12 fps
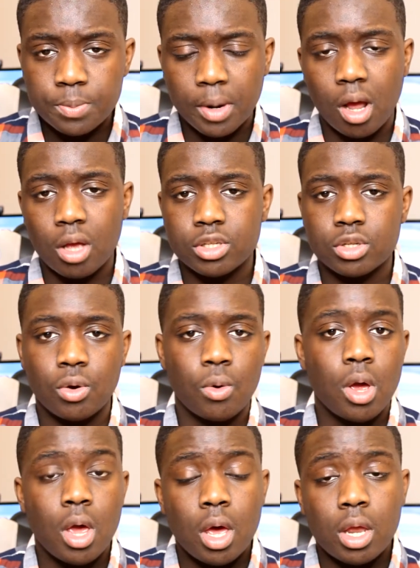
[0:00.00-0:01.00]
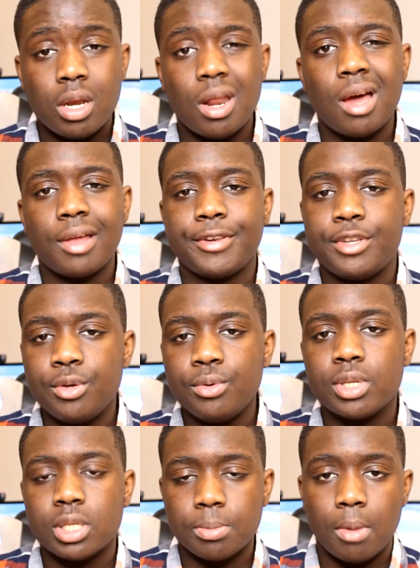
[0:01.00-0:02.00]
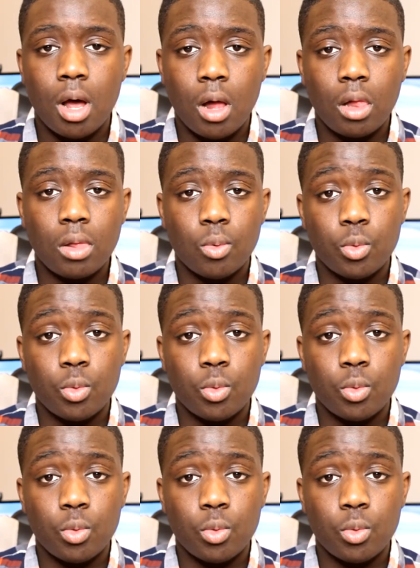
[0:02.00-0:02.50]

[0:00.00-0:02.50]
but also not too small,